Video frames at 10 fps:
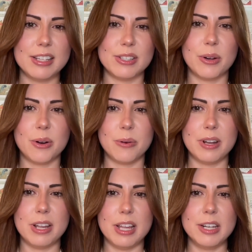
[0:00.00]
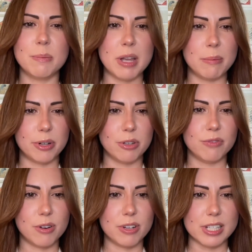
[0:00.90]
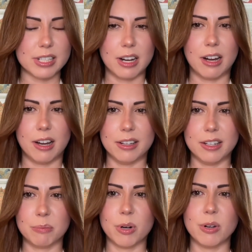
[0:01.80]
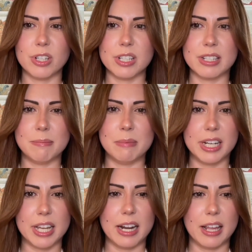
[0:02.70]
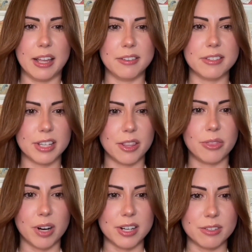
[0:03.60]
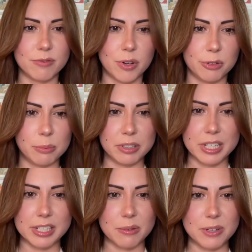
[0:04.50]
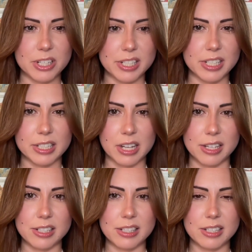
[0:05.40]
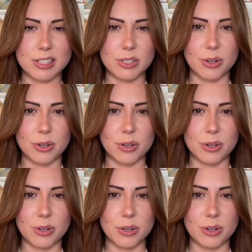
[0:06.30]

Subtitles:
So, in your paper, you focus on approaches to mitigating said threats and vulnerabilities that we just discussed.